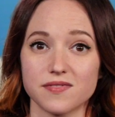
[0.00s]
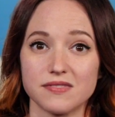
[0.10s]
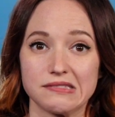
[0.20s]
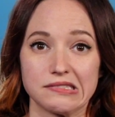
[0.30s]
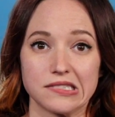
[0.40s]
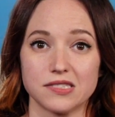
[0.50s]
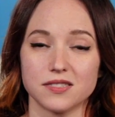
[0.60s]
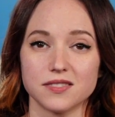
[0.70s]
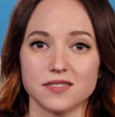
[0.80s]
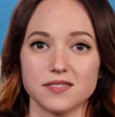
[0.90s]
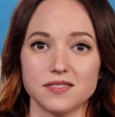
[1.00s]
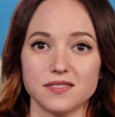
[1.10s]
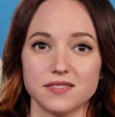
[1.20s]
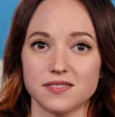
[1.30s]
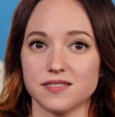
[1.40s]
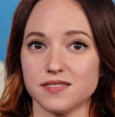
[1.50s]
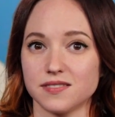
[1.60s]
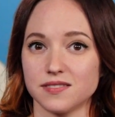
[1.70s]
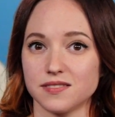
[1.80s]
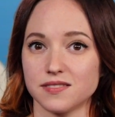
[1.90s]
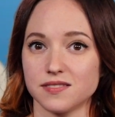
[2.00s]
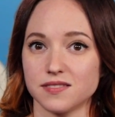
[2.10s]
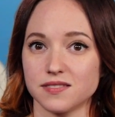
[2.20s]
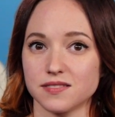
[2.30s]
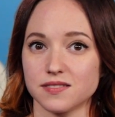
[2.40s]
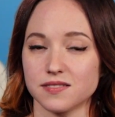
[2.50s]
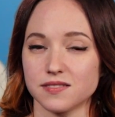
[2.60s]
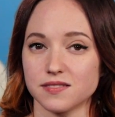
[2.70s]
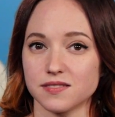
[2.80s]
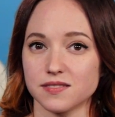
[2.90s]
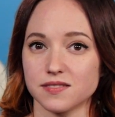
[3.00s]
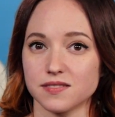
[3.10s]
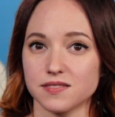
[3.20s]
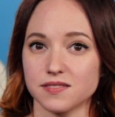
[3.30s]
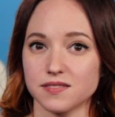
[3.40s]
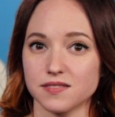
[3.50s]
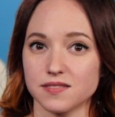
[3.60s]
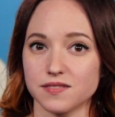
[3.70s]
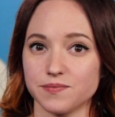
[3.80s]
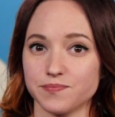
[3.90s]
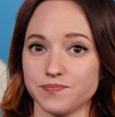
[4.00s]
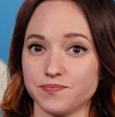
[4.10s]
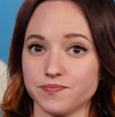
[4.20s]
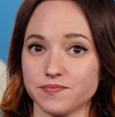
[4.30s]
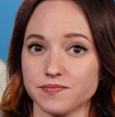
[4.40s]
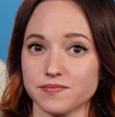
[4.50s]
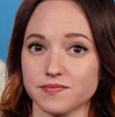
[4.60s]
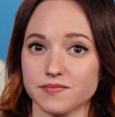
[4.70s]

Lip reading: [no speech]